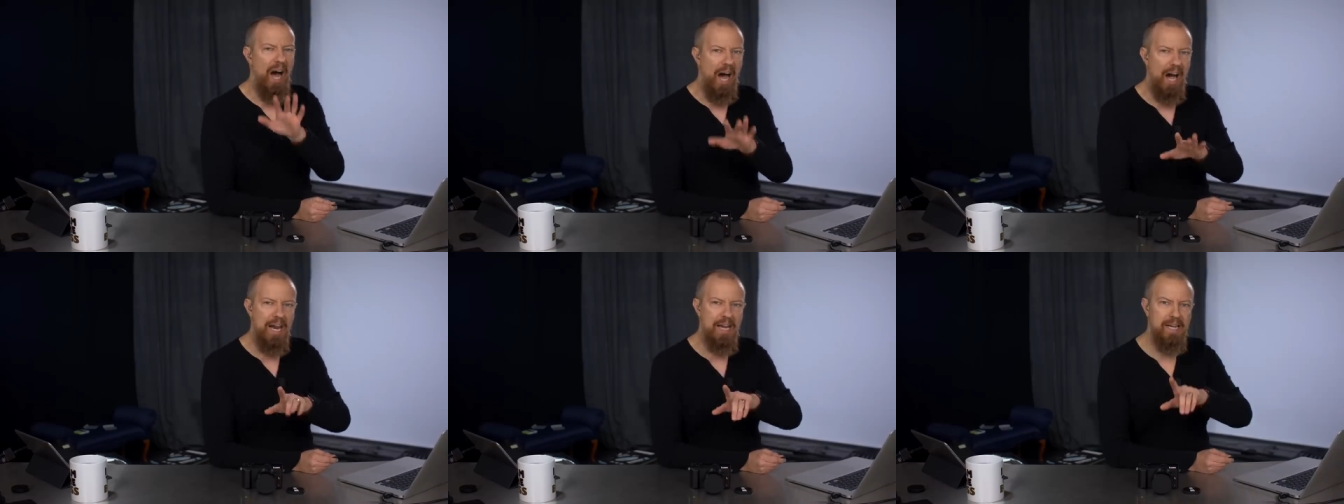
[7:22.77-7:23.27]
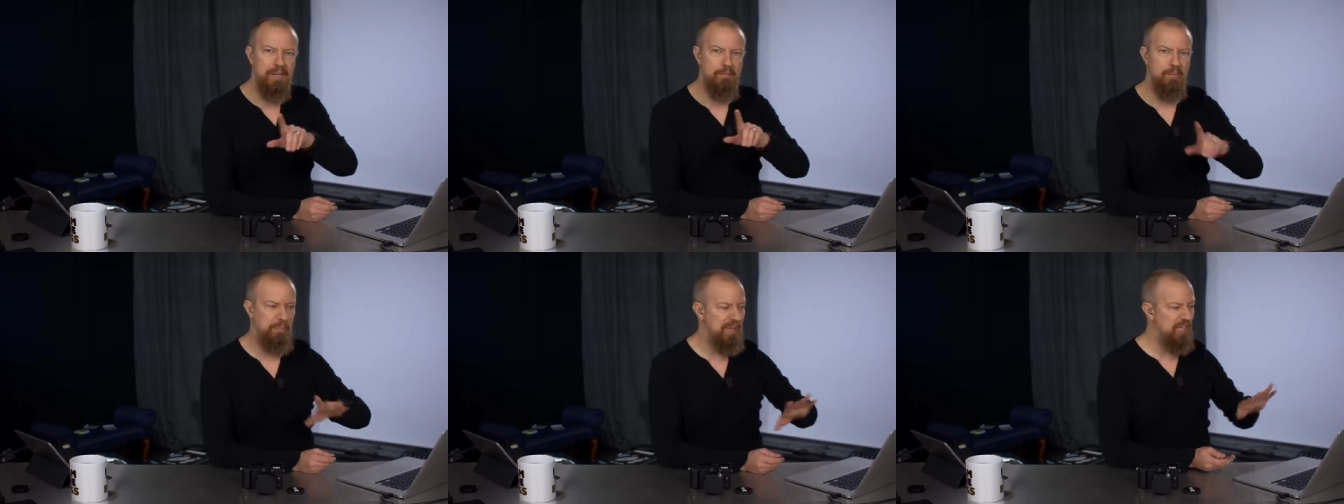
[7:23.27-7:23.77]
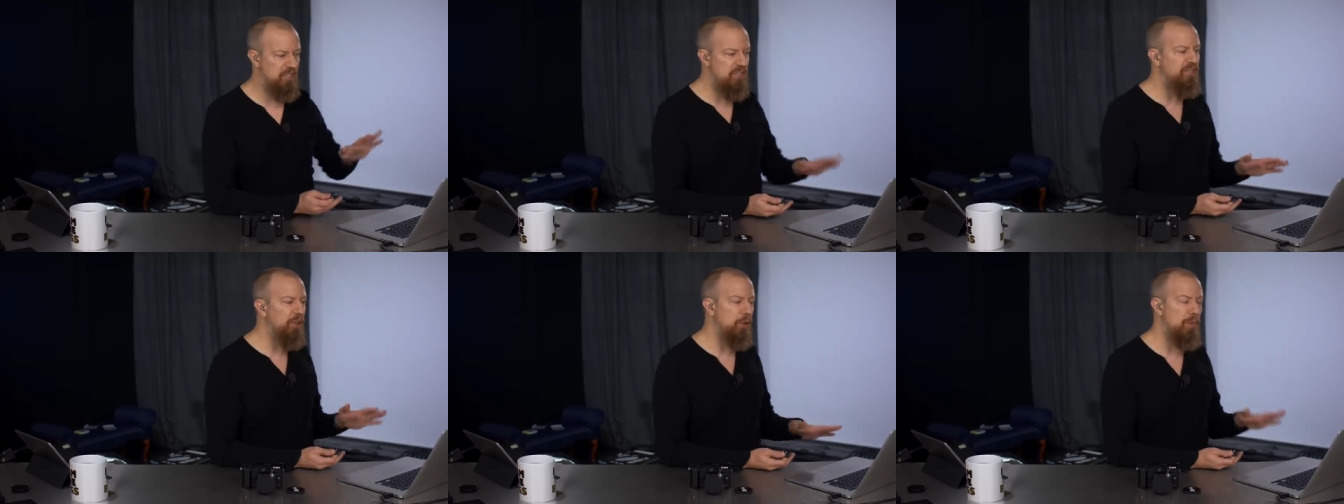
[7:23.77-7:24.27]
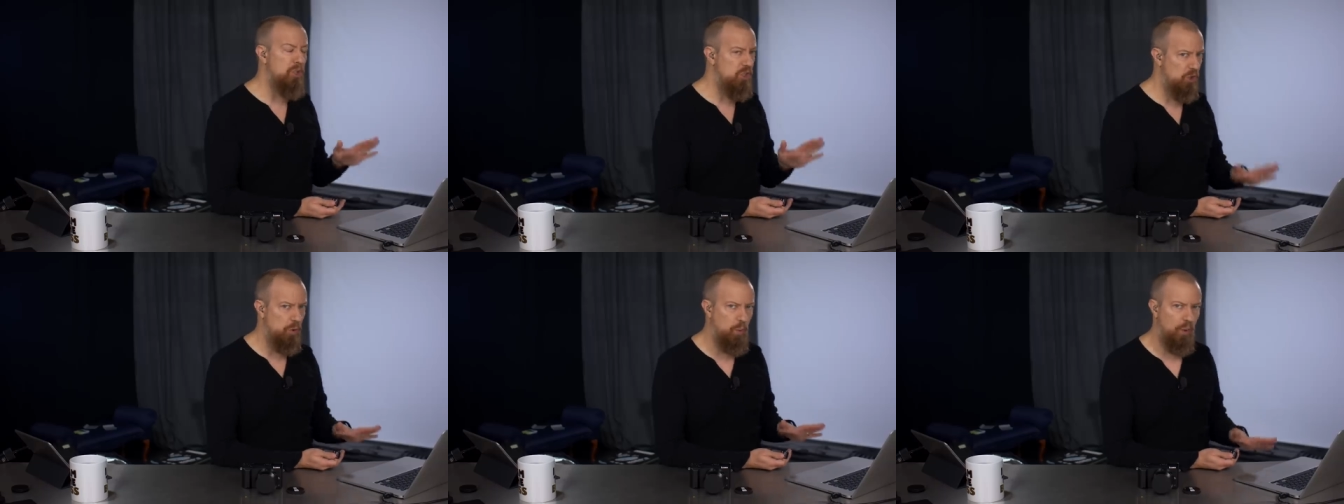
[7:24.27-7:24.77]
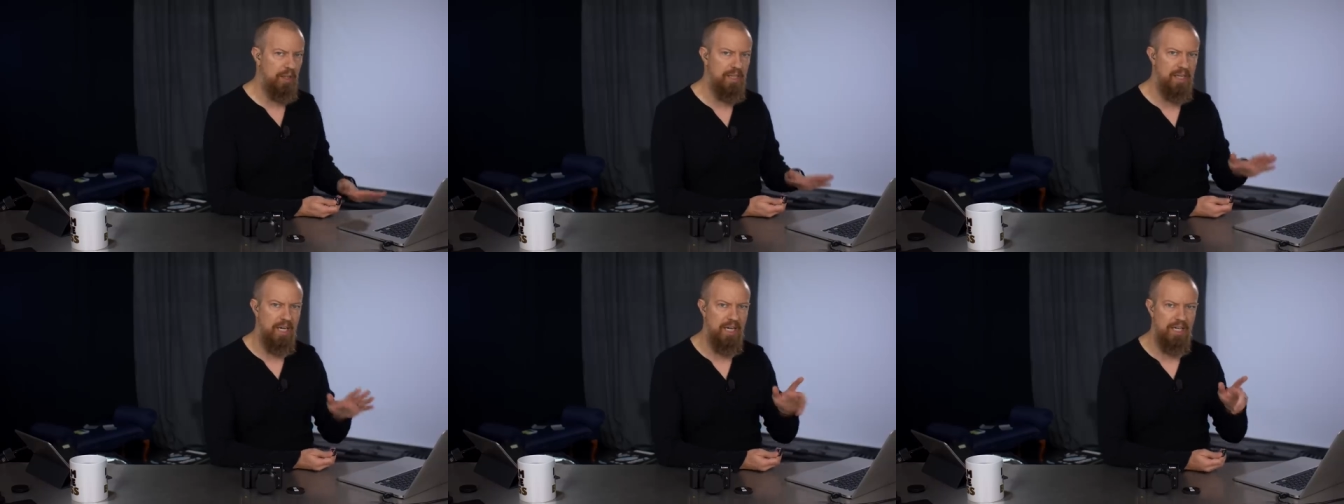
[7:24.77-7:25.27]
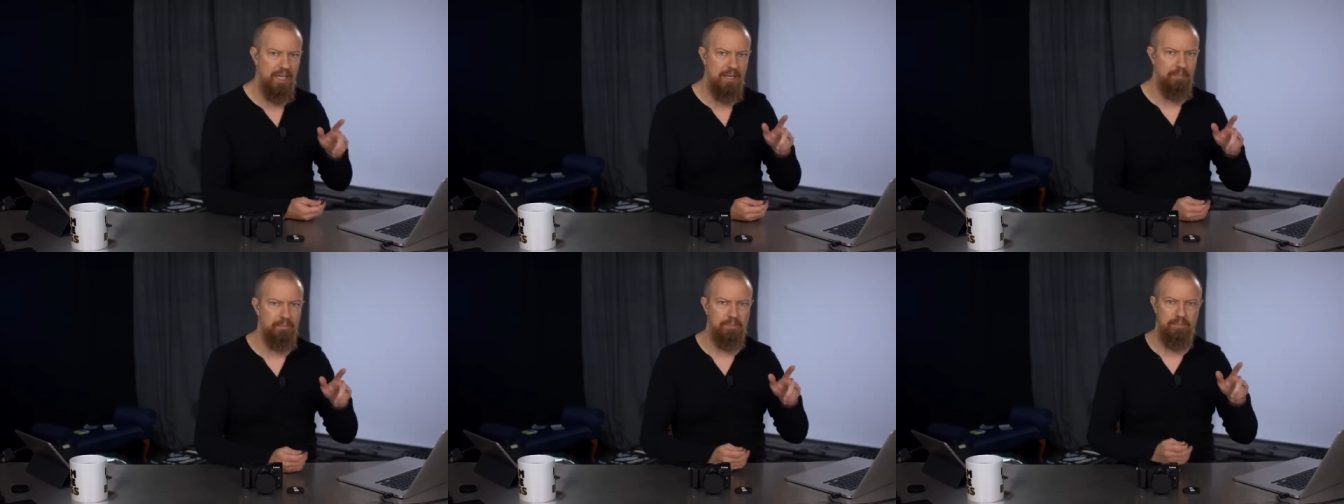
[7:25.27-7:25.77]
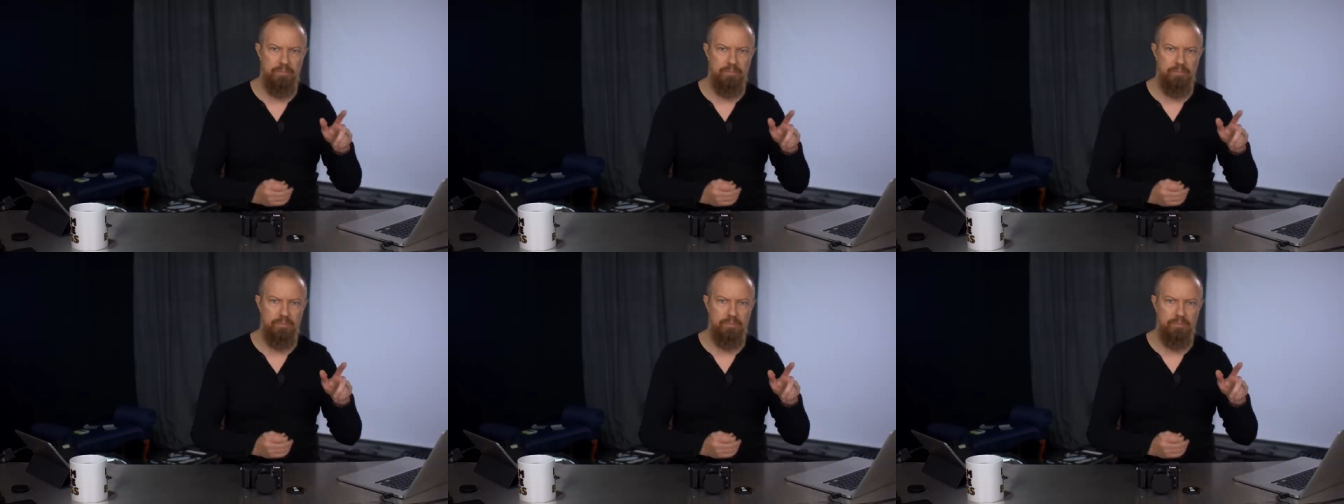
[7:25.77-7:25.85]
I am, because it's filled up so quickly, I am